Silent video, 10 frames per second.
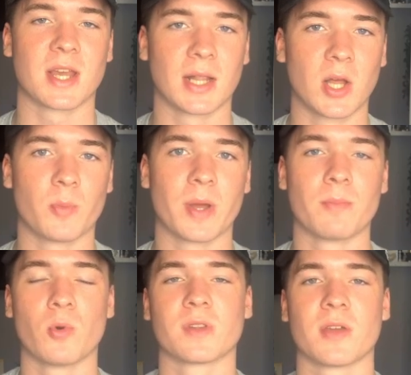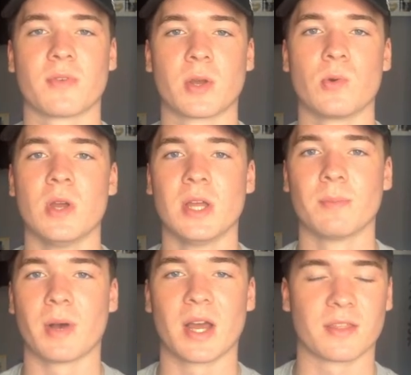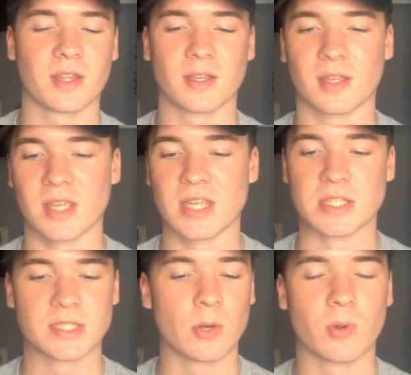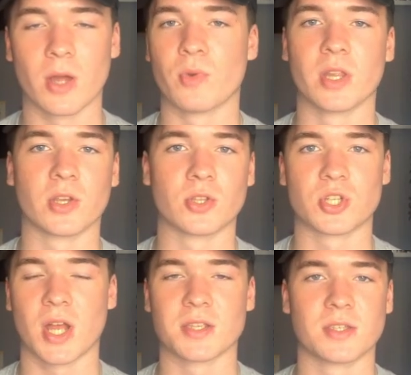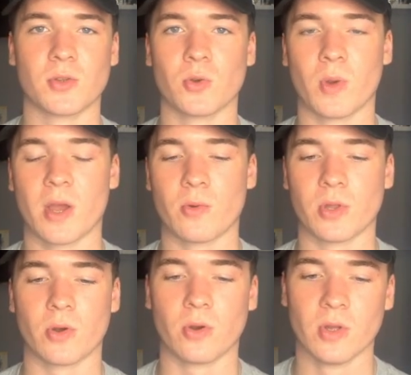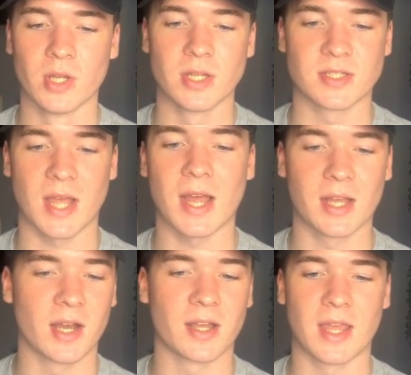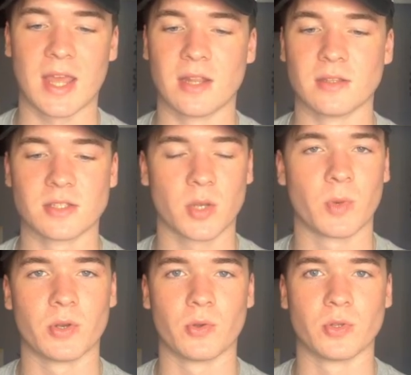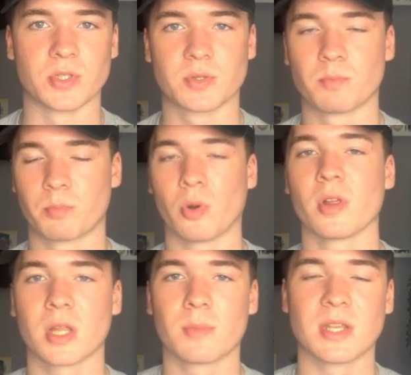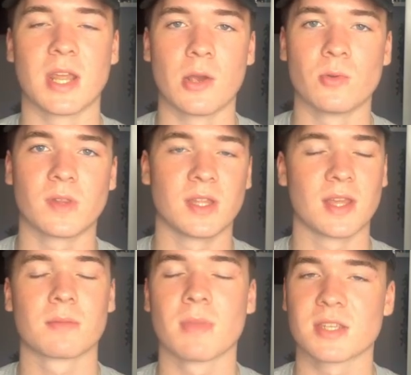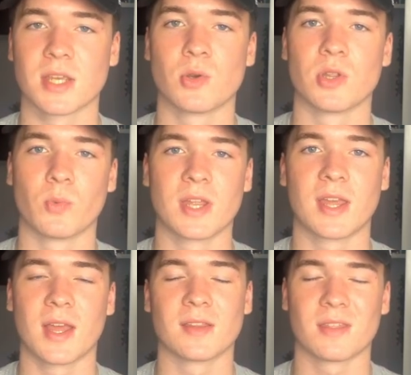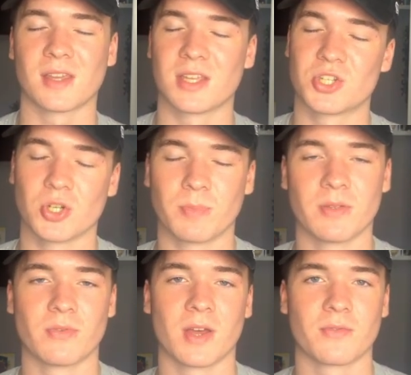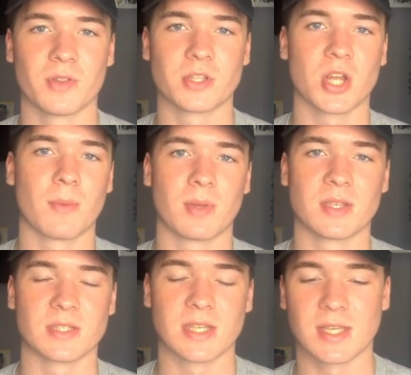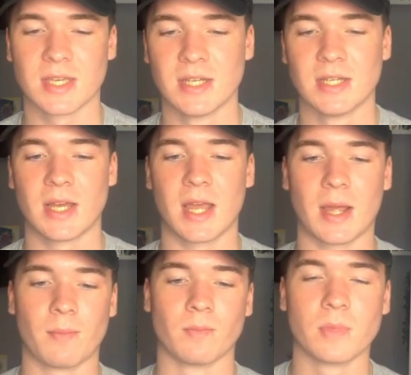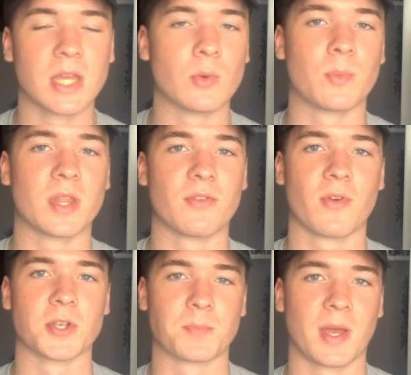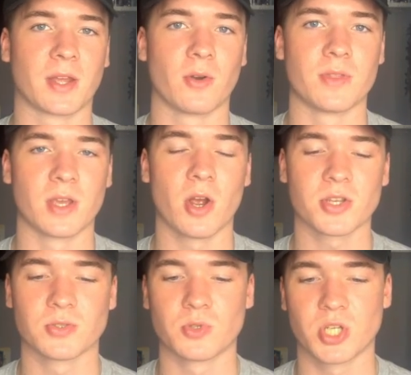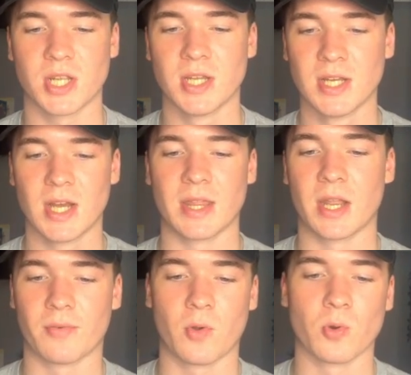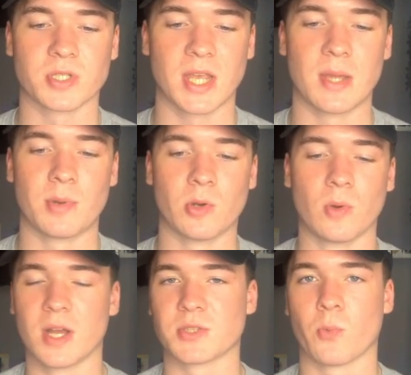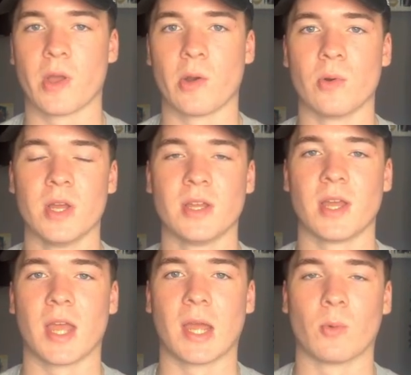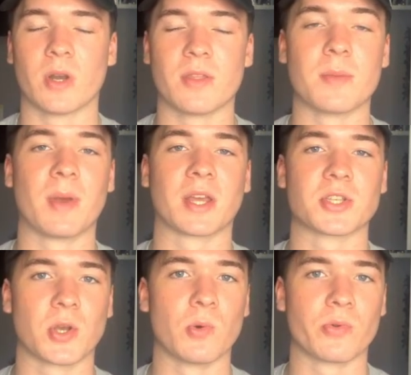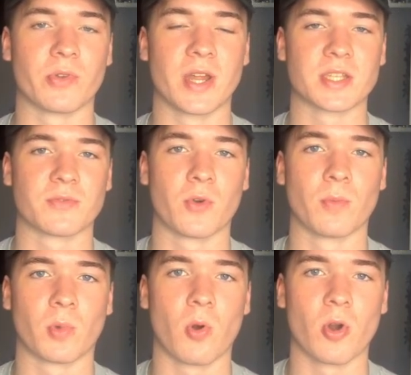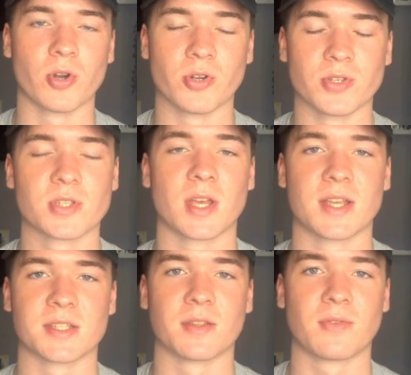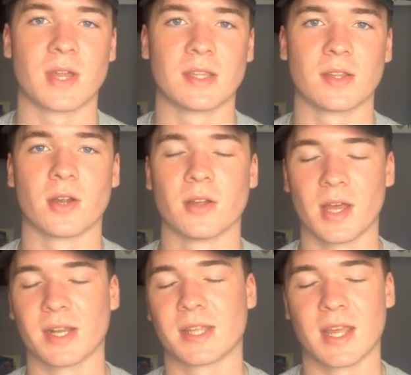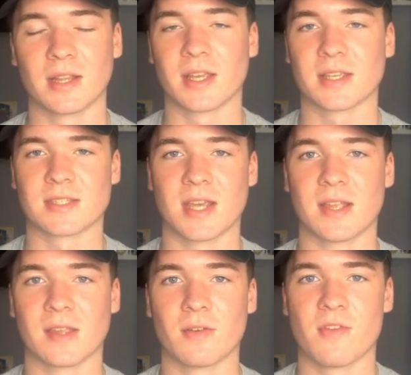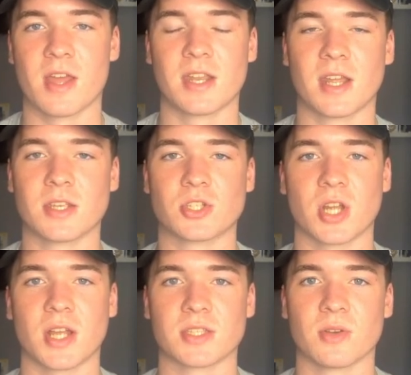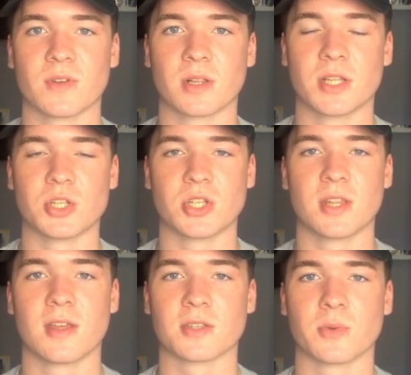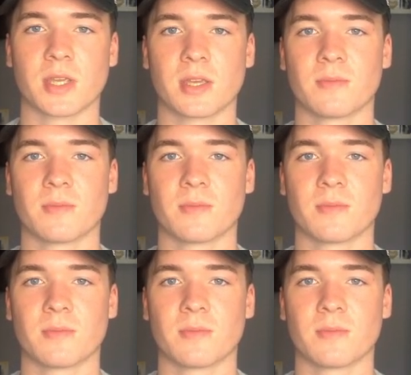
little bit more difficult, but I think he's still got a really good chance to do well. You know, Saka, again, someone who's probably going to be nailed. He did miss out at the weekend. I think he should be fit for the Champions League. He would be the first pick on the Arsenal sheet. And then, of course, Gabriel as well. One of the biggest goal threats from corners as a defender. And again, like I said, a very nice chance of a clean sheet this week.